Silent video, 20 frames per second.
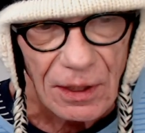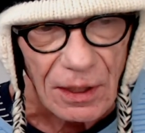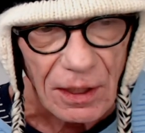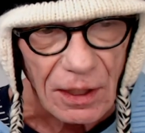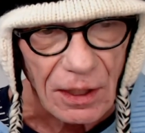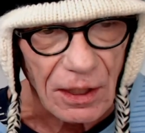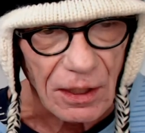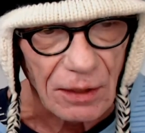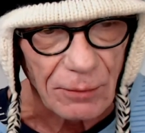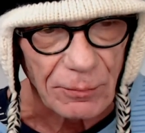
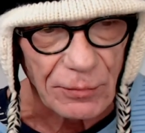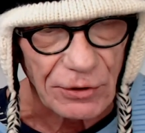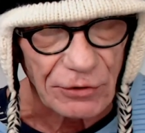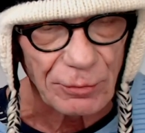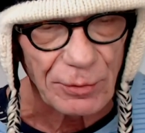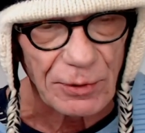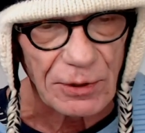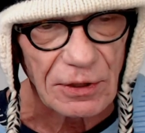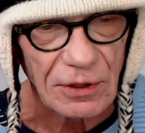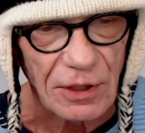Um,
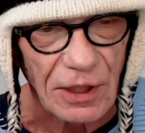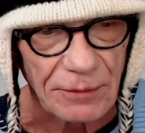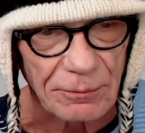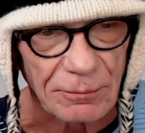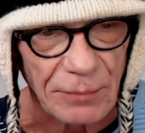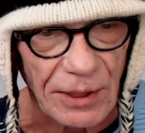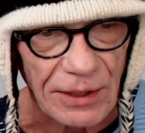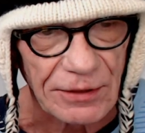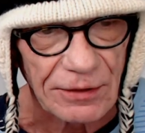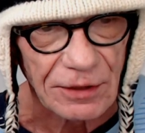it's been a
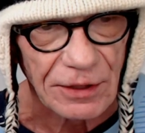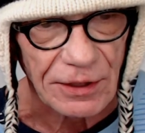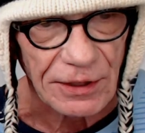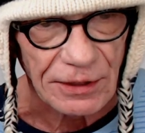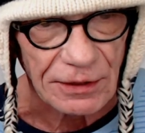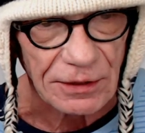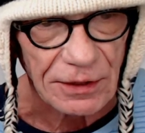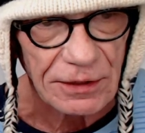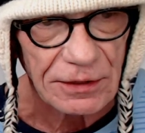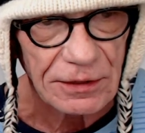lot better
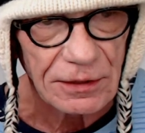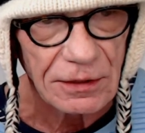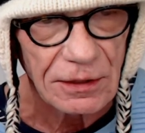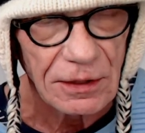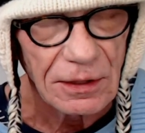lately.